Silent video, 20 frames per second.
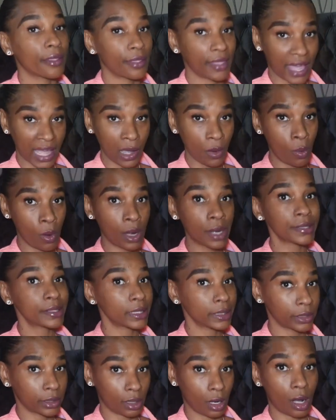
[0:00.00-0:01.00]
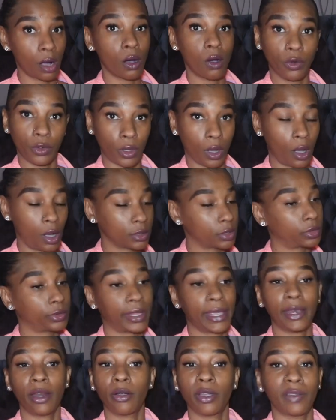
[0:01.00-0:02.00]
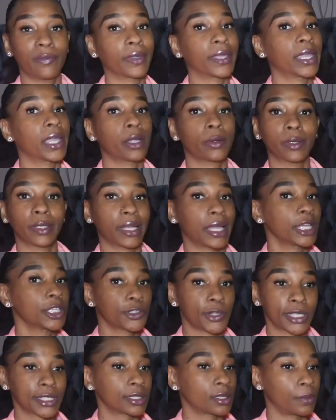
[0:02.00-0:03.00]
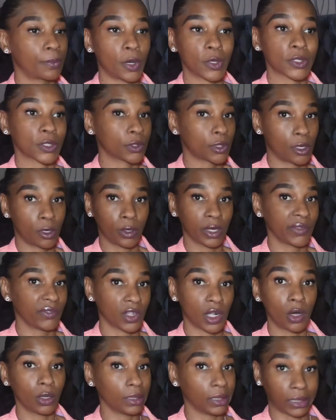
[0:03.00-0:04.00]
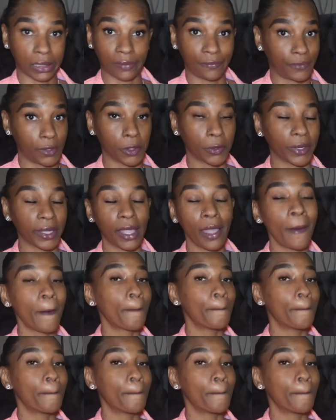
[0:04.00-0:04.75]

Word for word: that one is a little old, y'all, so they don't even carry that dress no more, so don't even go looking for it.